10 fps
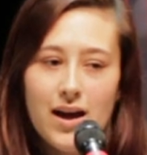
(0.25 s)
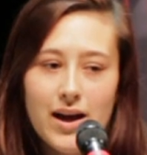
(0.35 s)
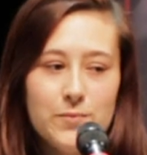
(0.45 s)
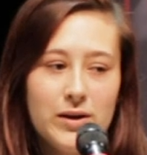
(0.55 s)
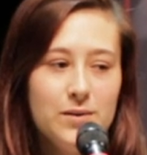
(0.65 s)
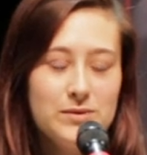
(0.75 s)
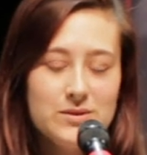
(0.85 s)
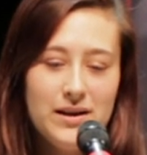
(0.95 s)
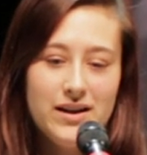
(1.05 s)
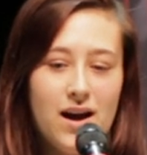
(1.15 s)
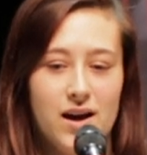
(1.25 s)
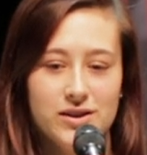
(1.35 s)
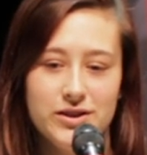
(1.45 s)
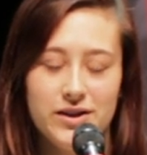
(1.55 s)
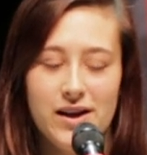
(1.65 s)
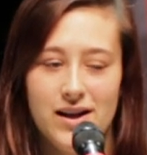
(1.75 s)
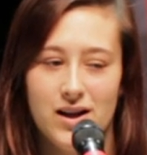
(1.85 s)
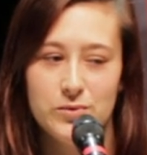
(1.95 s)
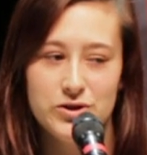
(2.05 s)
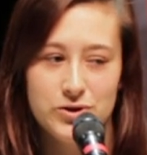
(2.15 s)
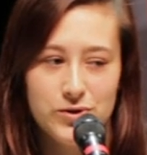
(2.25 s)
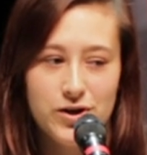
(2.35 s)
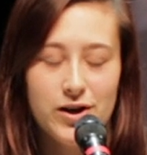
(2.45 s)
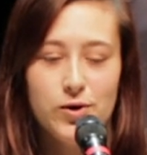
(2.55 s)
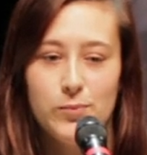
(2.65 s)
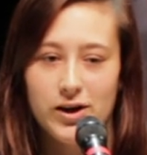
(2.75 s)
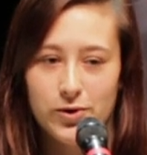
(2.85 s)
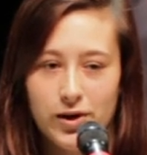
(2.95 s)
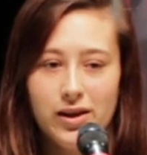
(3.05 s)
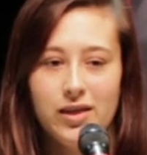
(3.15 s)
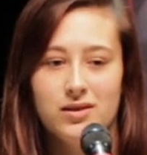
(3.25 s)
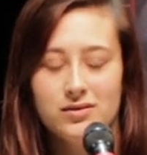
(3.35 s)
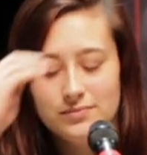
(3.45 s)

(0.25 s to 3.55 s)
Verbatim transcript: Hi, my name is Amanda Hoster, and I'm a junior at Omaha North.